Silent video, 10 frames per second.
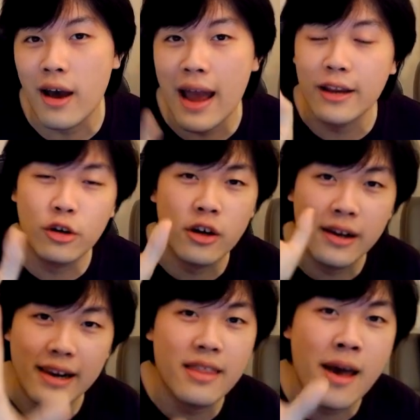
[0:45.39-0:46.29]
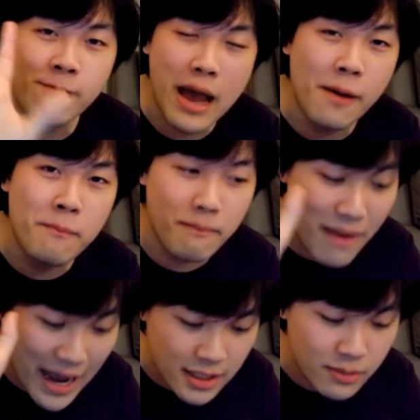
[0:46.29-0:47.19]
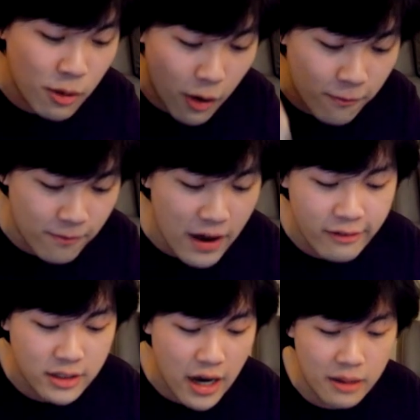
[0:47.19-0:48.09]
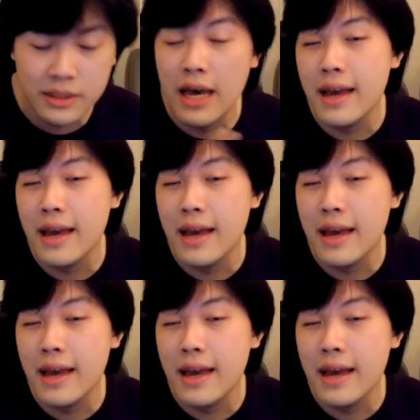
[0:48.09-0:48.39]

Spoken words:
and you can clear them a maximum of 5 times